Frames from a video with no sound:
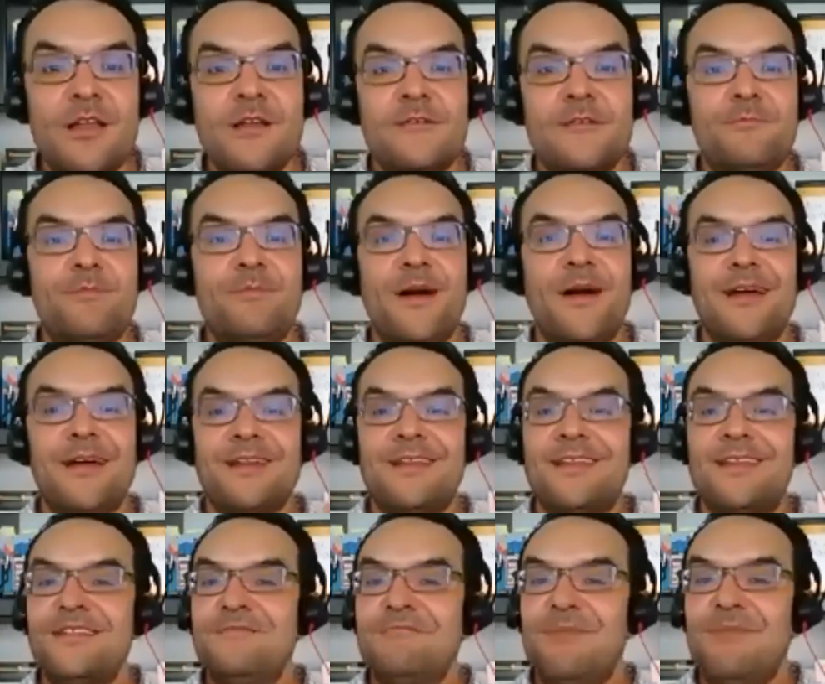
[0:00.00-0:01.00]

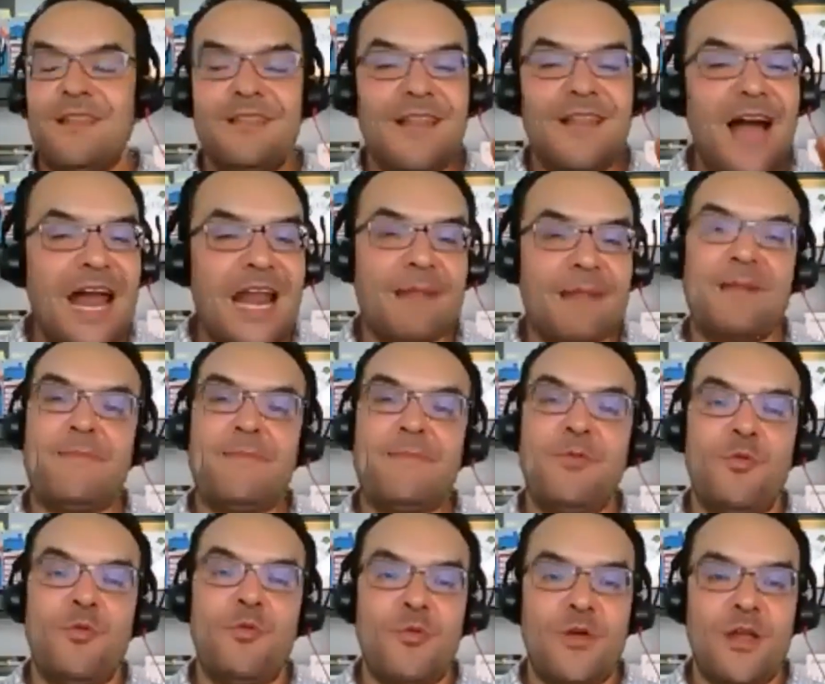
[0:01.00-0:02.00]
but a lot of people
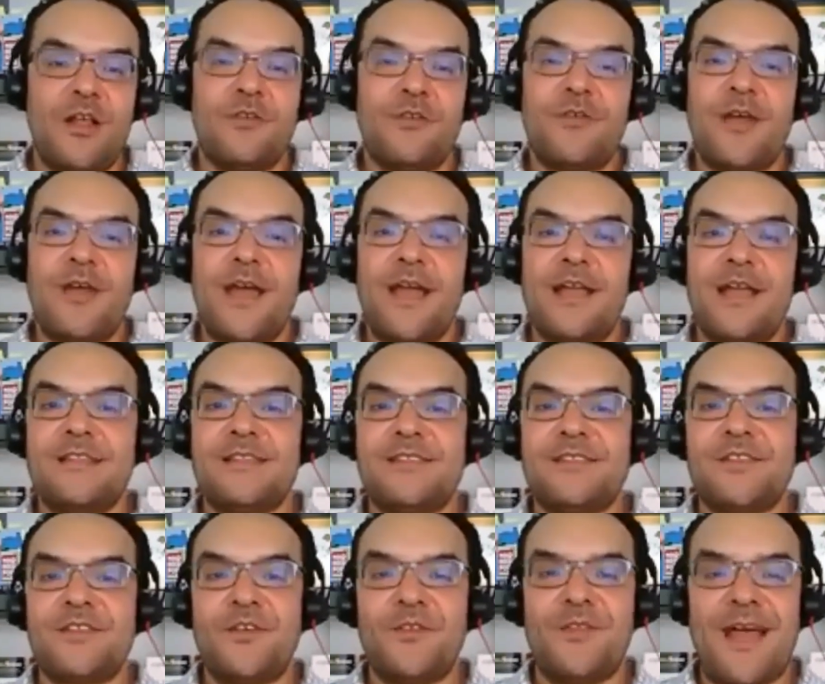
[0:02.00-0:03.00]
will, right? So
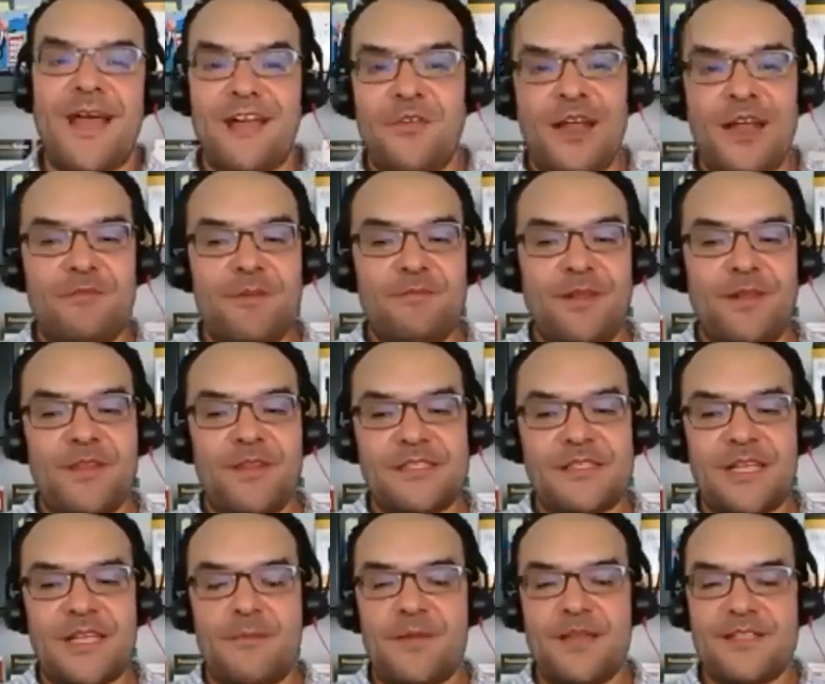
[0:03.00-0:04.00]
that's how we built this
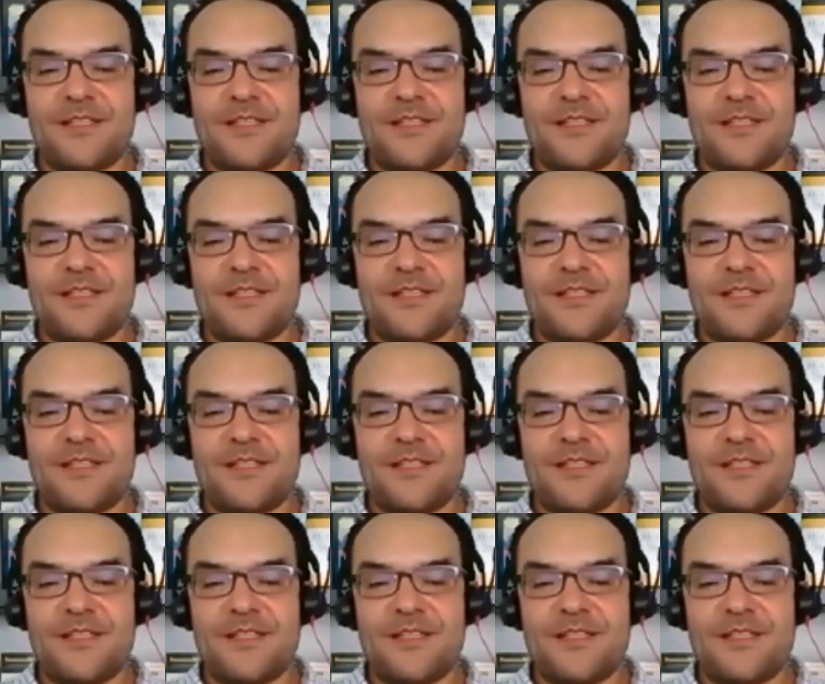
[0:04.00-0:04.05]
company.